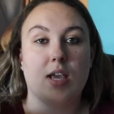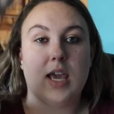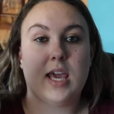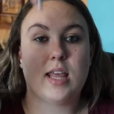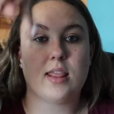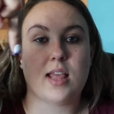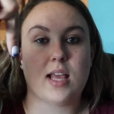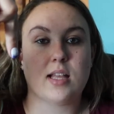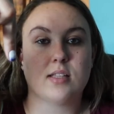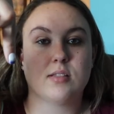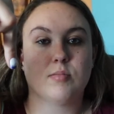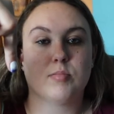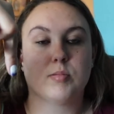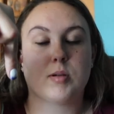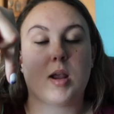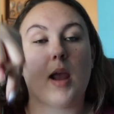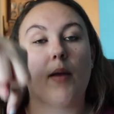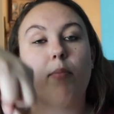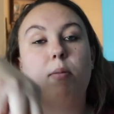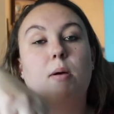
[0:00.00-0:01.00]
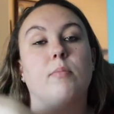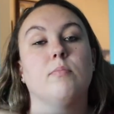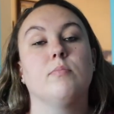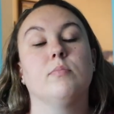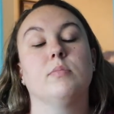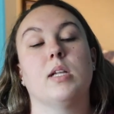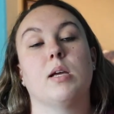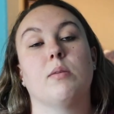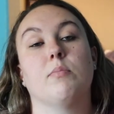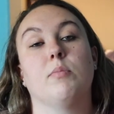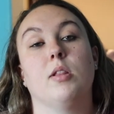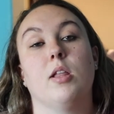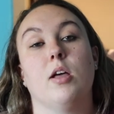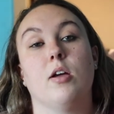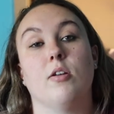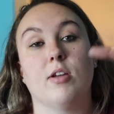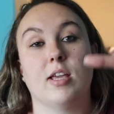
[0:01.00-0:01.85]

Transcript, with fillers: hit that subscribe button down below,